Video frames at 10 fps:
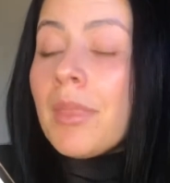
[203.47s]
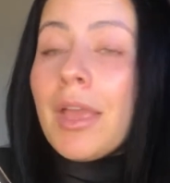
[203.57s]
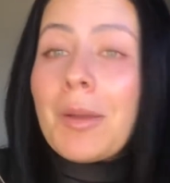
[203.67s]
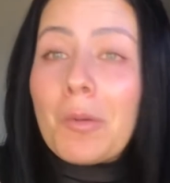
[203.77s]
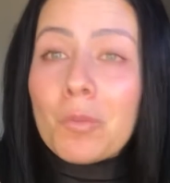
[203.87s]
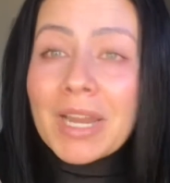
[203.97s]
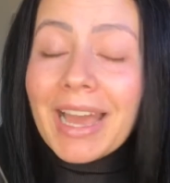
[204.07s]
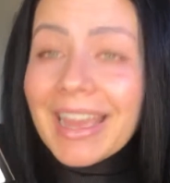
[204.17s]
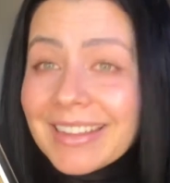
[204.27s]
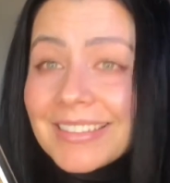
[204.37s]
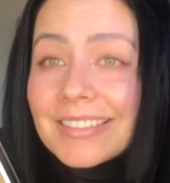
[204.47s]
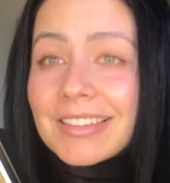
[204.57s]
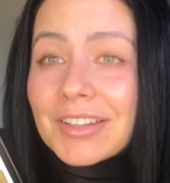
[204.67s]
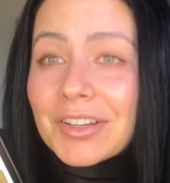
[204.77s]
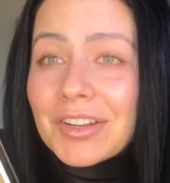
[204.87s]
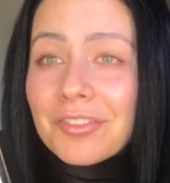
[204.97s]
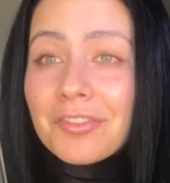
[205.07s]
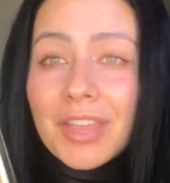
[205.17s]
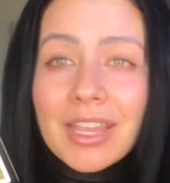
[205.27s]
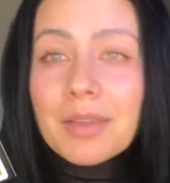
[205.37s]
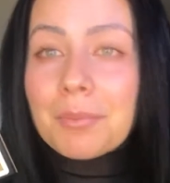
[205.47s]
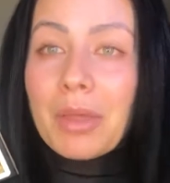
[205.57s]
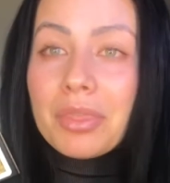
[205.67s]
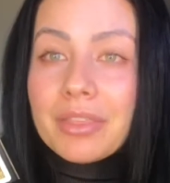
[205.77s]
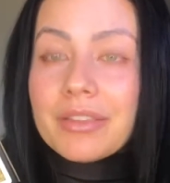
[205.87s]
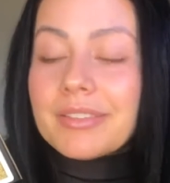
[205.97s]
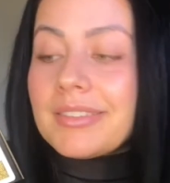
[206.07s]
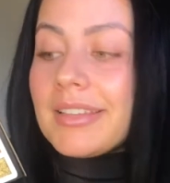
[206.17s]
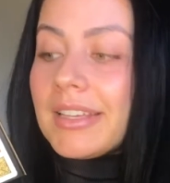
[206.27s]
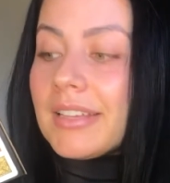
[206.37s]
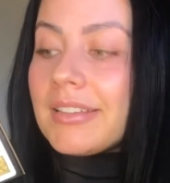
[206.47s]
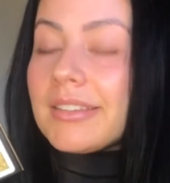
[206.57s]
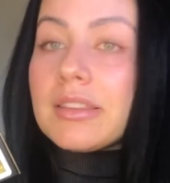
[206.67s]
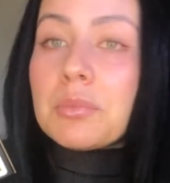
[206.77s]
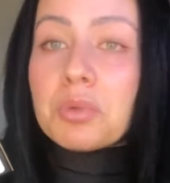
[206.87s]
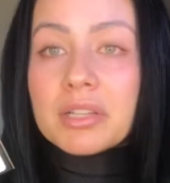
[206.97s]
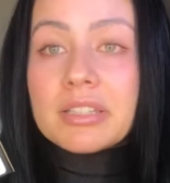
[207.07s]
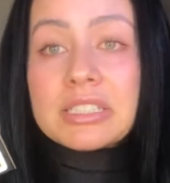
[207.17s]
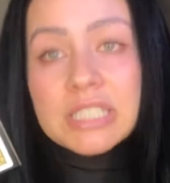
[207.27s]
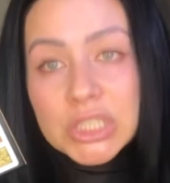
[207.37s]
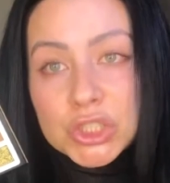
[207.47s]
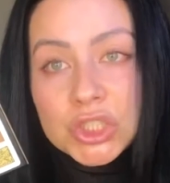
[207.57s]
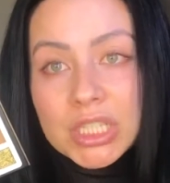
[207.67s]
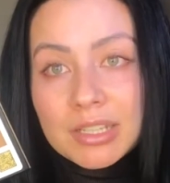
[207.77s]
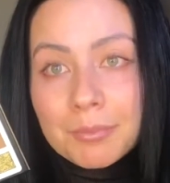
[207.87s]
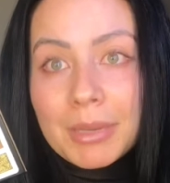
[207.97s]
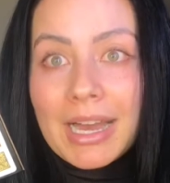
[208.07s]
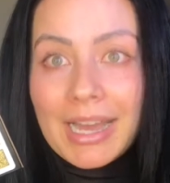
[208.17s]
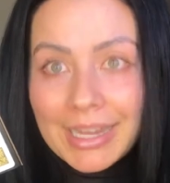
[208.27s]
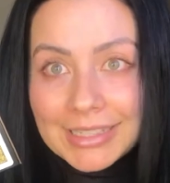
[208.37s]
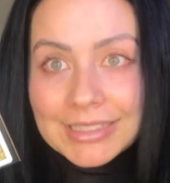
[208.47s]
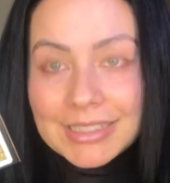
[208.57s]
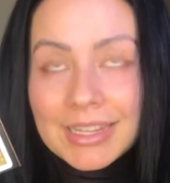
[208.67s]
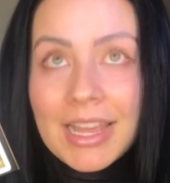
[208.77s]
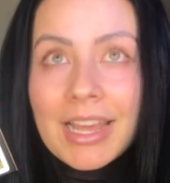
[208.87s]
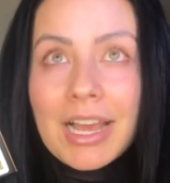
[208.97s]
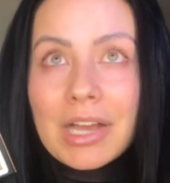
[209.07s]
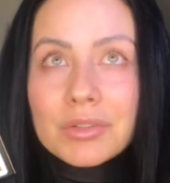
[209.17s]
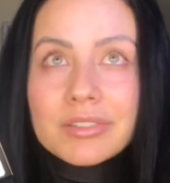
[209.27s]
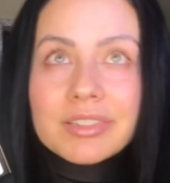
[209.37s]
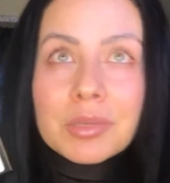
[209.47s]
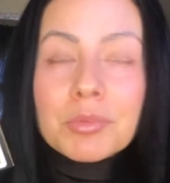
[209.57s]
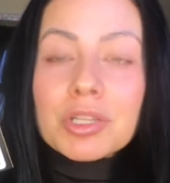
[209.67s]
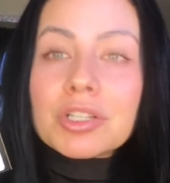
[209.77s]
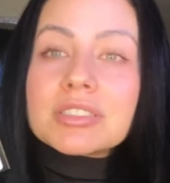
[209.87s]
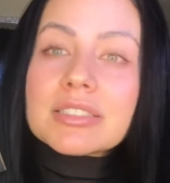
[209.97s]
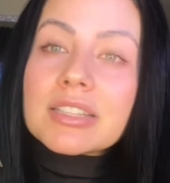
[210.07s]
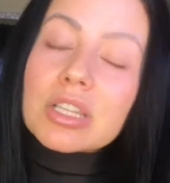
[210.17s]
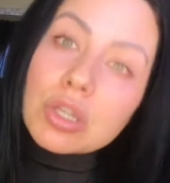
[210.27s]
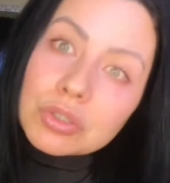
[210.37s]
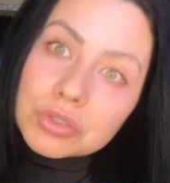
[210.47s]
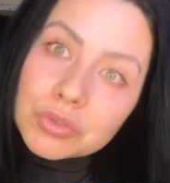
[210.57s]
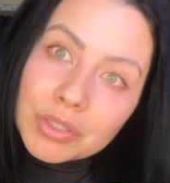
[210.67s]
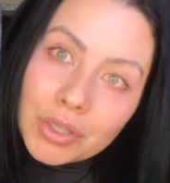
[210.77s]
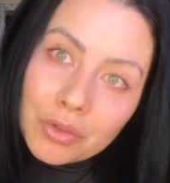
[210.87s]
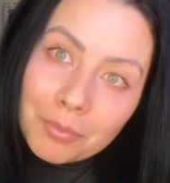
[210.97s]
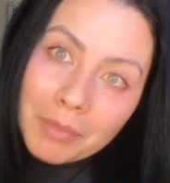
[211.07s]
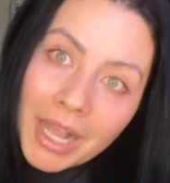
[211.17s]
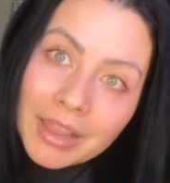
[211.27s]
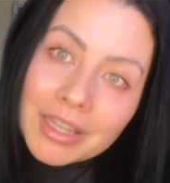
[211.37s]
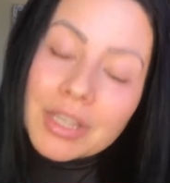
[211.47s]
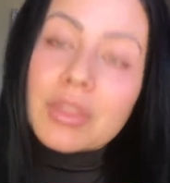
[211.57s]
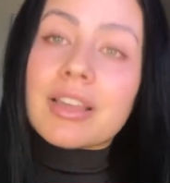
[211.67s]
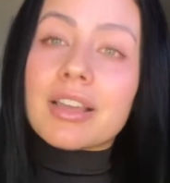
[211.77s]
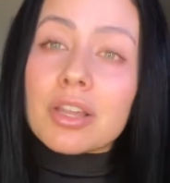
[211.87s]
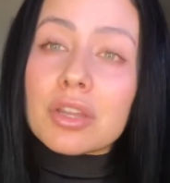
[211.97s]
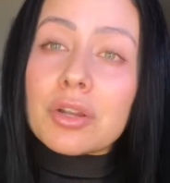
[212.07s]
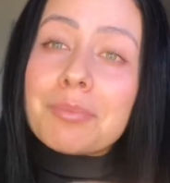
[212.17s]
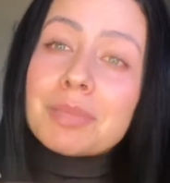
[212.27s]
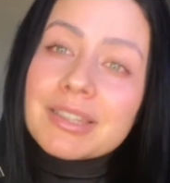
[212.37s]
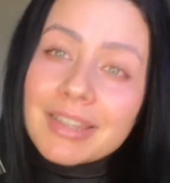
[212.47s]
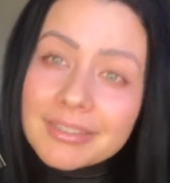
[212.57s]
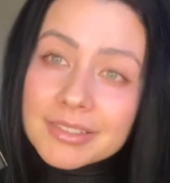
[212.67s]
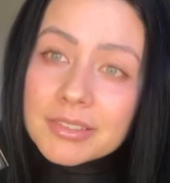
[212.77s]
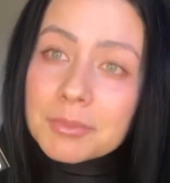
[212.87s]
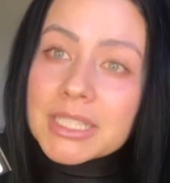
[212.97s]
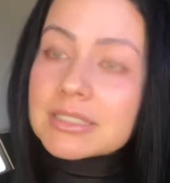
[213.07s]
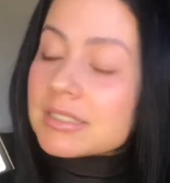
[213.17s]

What I consider fake about this is the presentation behind it. How similar does it look to another palette? The color placement.